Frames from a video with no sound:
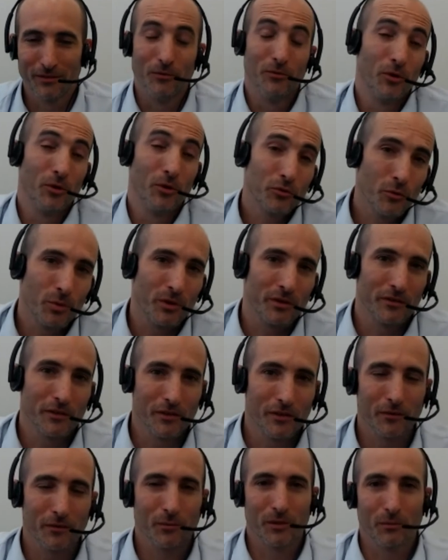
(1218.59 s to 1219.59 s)
not to
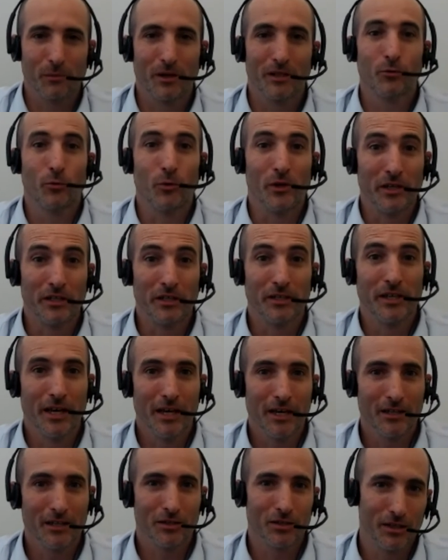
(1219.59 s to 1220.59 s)
participate but to
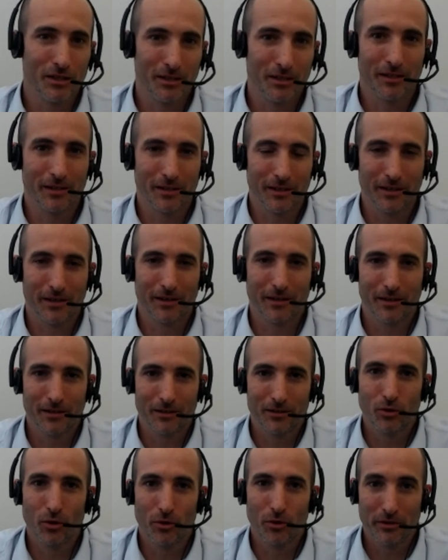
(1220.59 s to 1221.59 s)
engage in
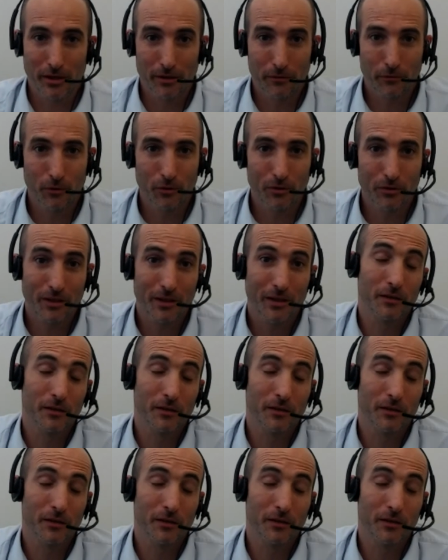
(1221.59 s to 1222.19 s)
a joint effort